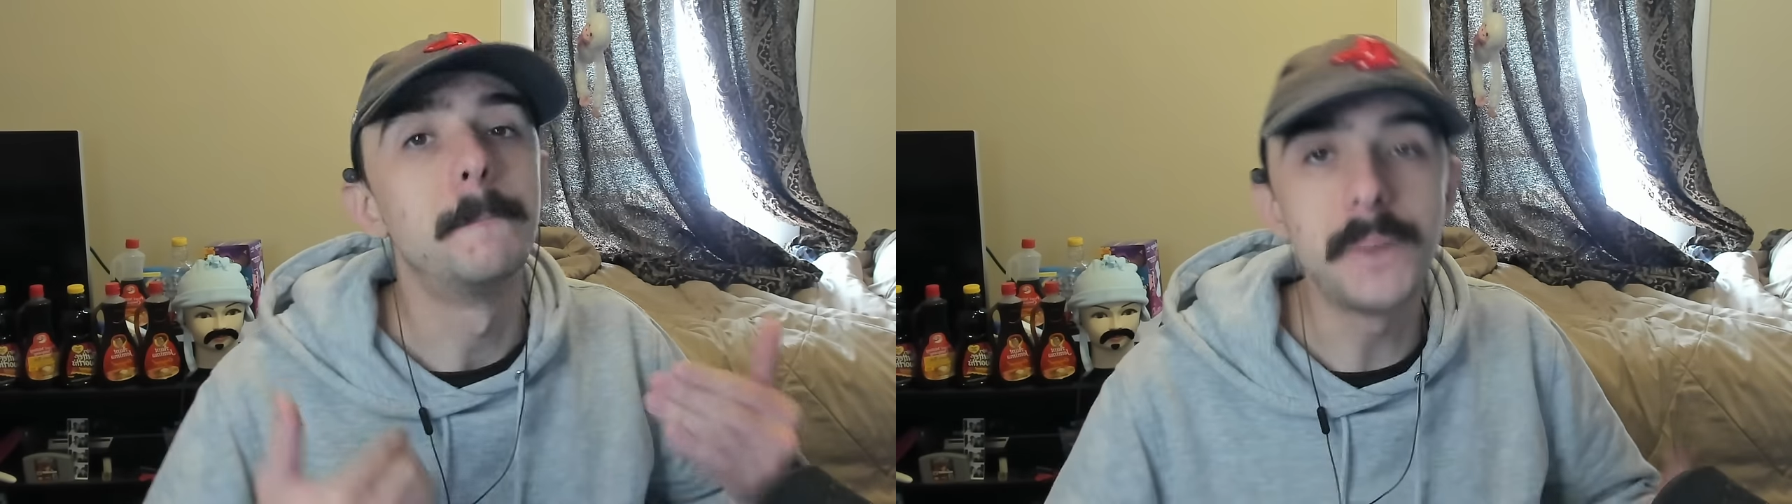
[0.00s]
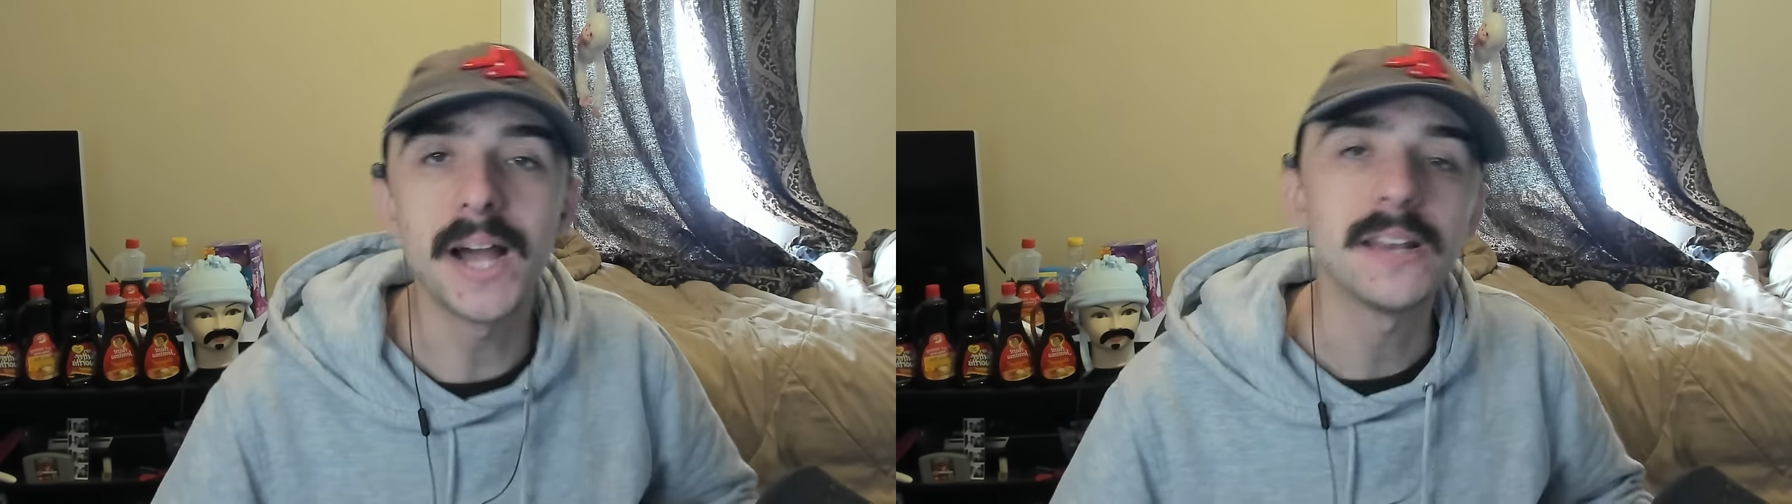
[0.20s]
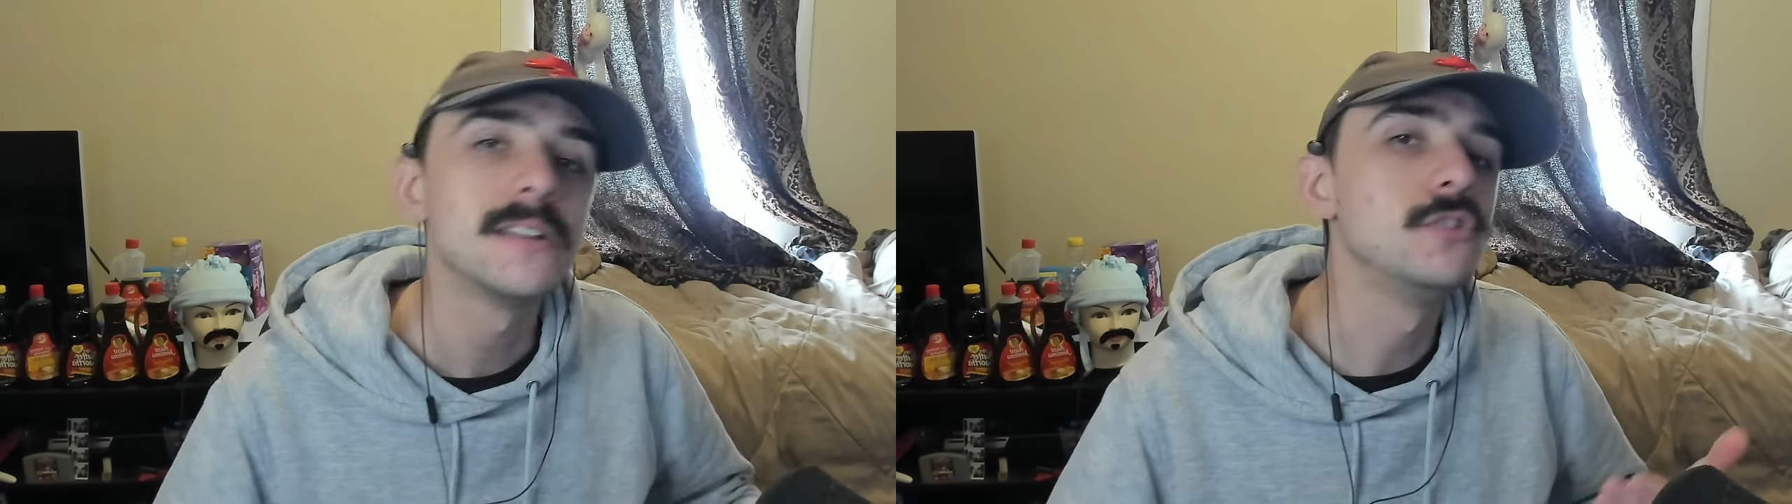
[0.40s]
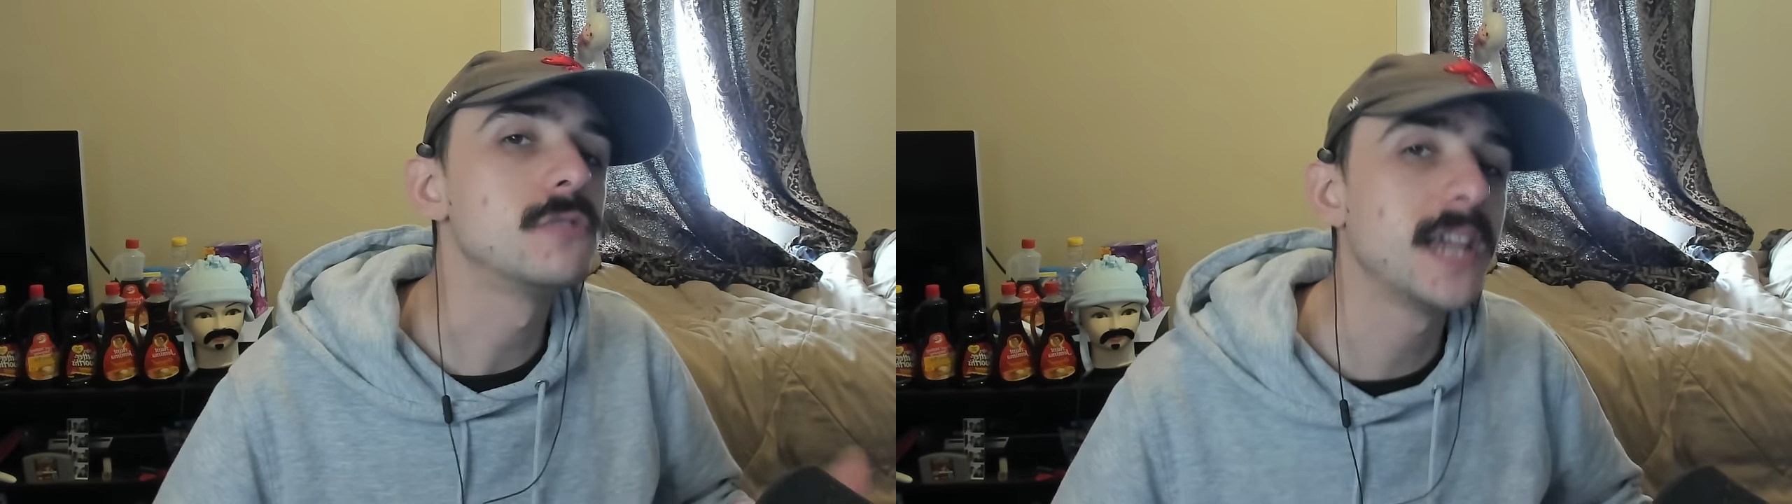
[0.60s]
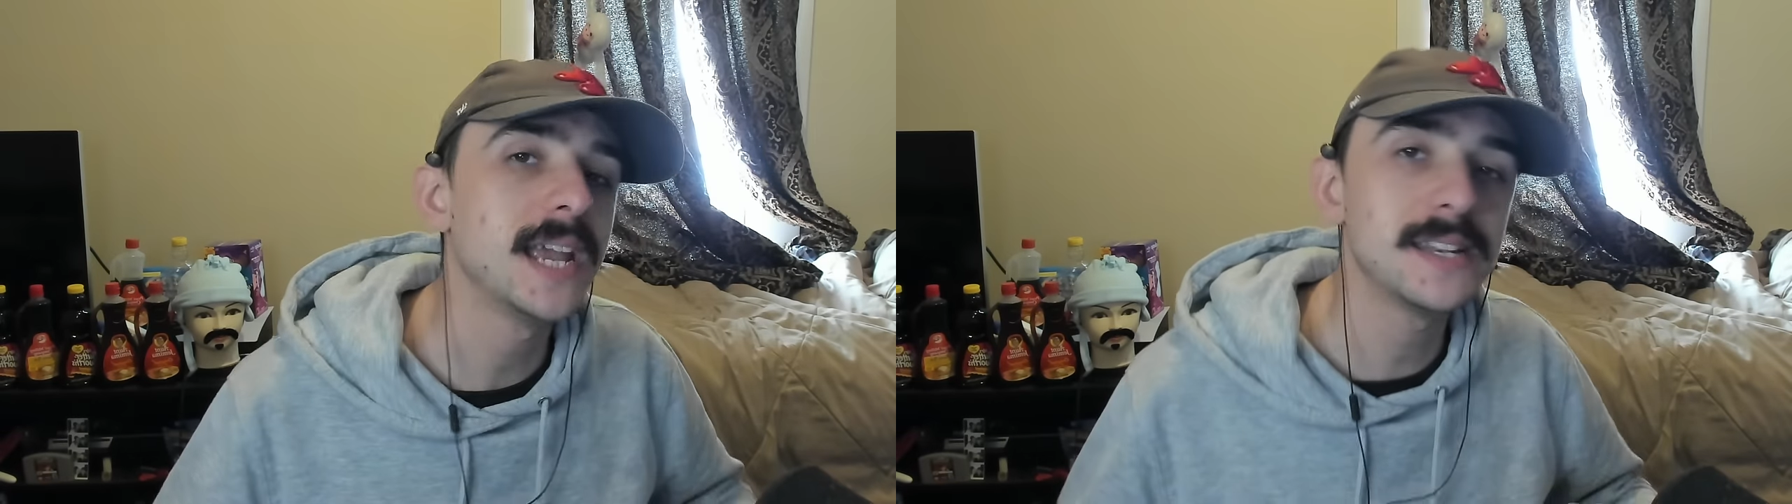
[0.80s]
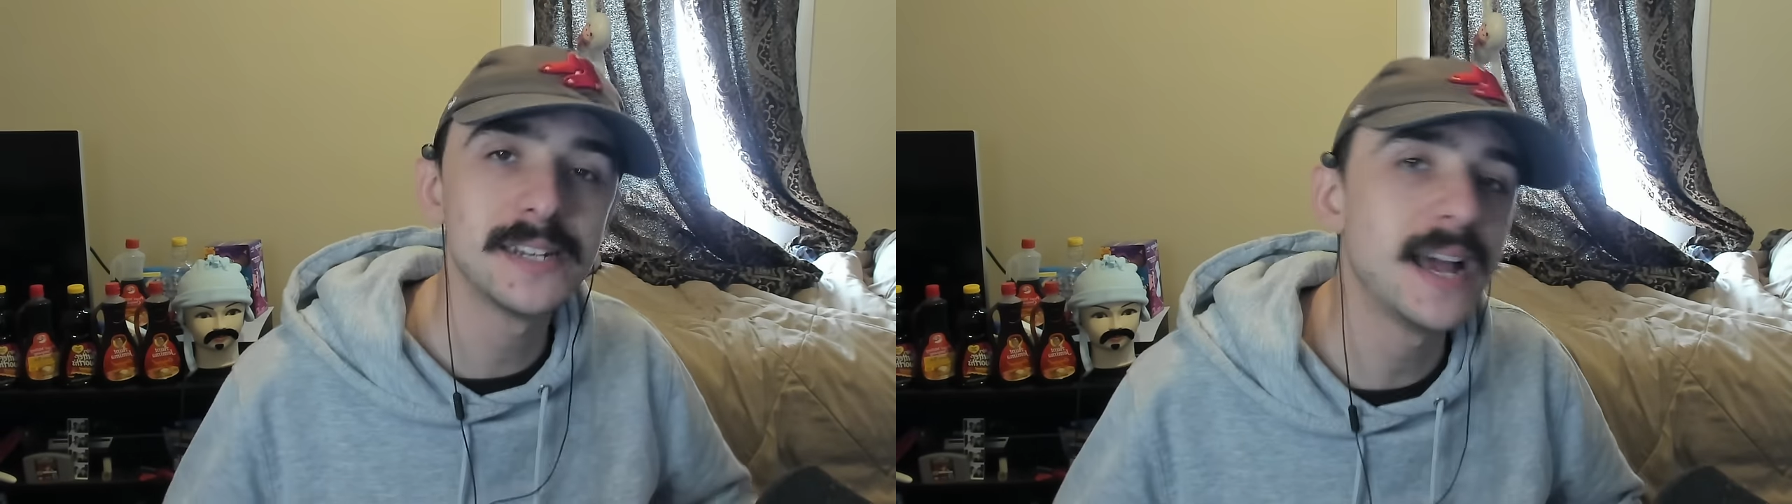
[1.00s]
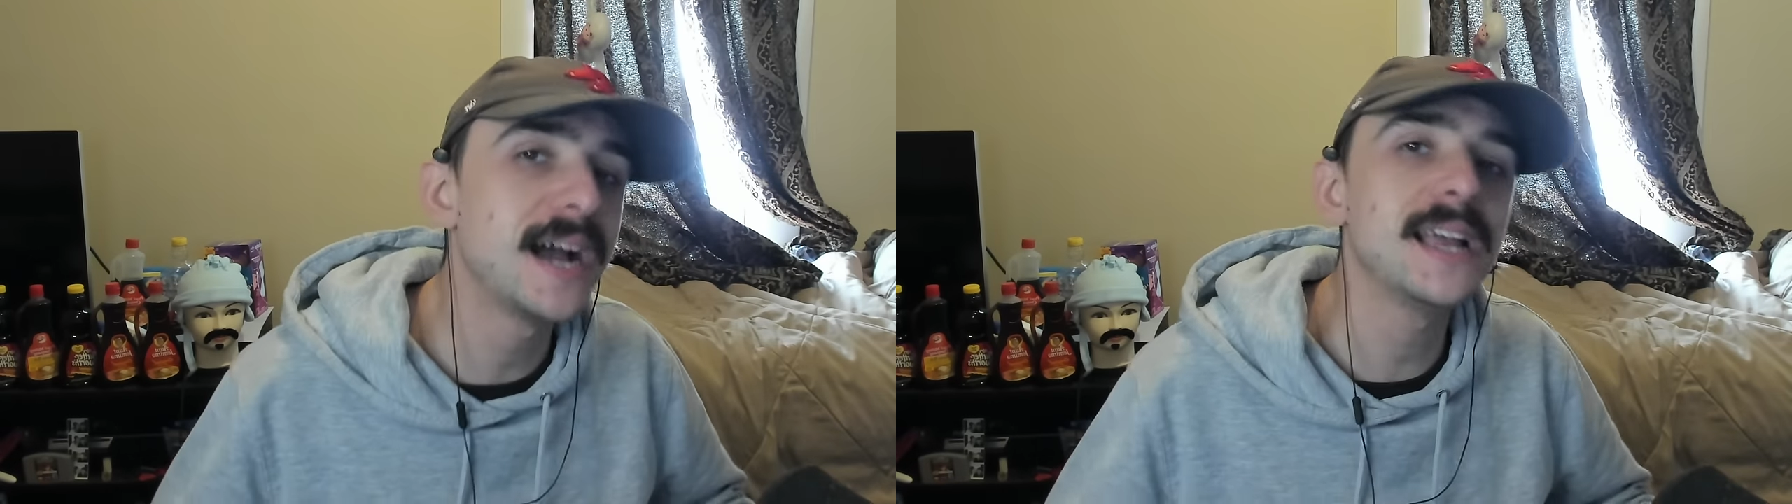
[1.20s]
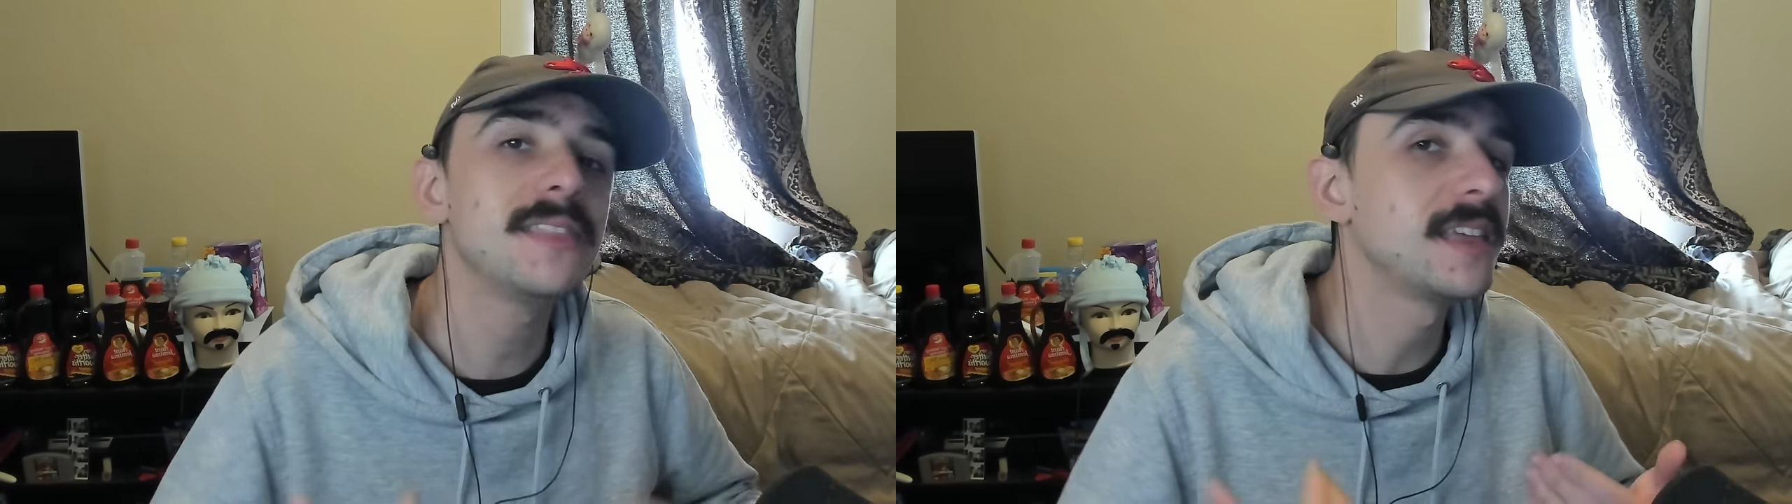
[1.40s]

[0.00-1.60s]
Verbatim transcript: But you can't deny